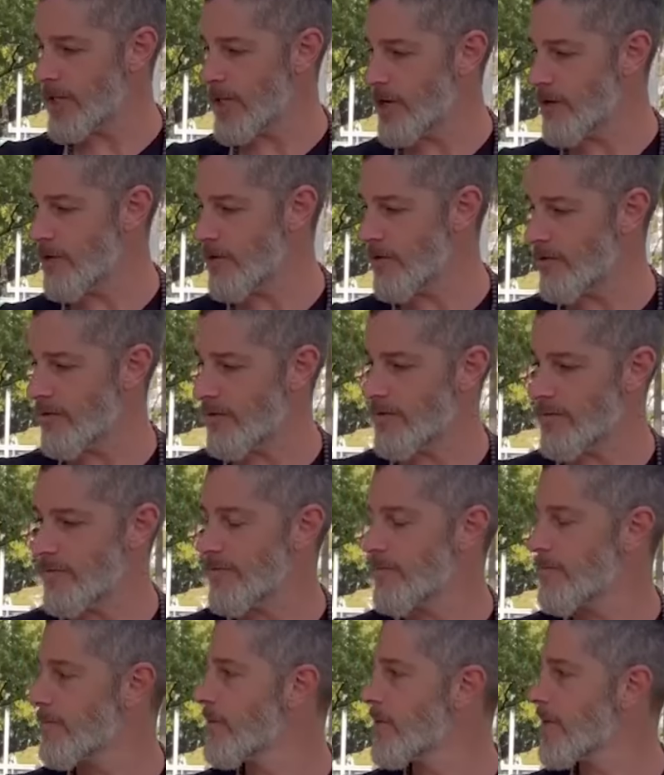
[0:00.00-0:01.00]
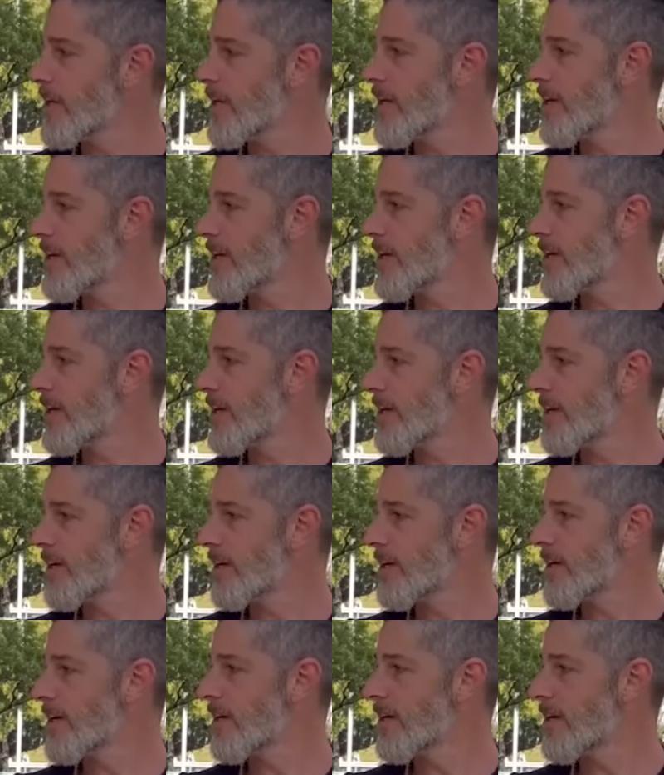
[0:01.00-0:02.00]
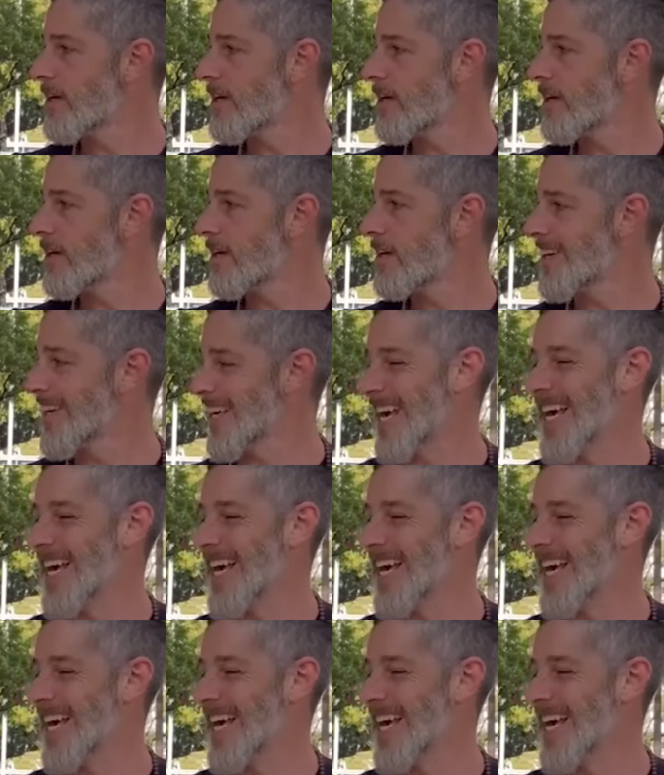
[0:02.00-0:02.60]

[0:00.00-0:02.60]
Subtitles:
No words are spoken by the person on screen.